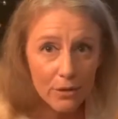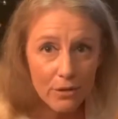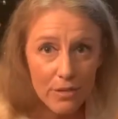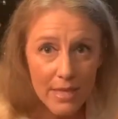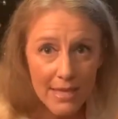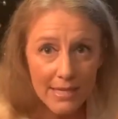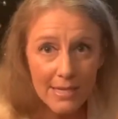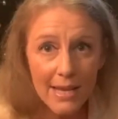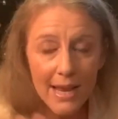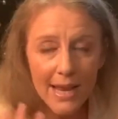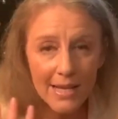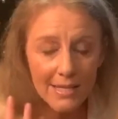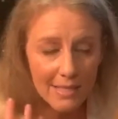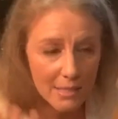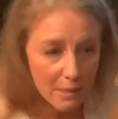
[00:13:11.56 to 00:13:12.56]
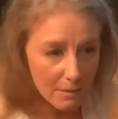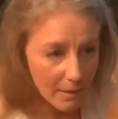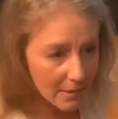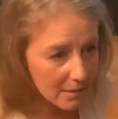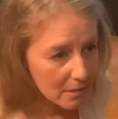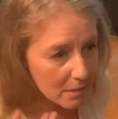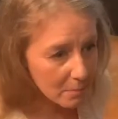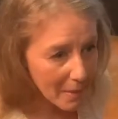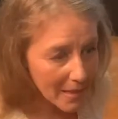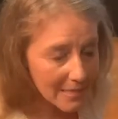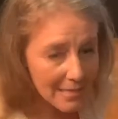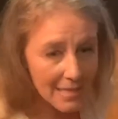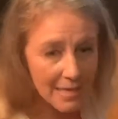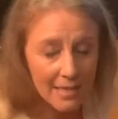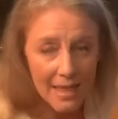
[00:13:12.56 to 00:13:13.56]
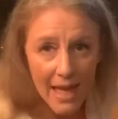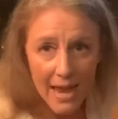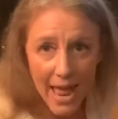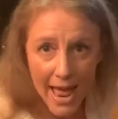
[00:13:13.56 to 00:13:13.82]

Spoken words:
than spending that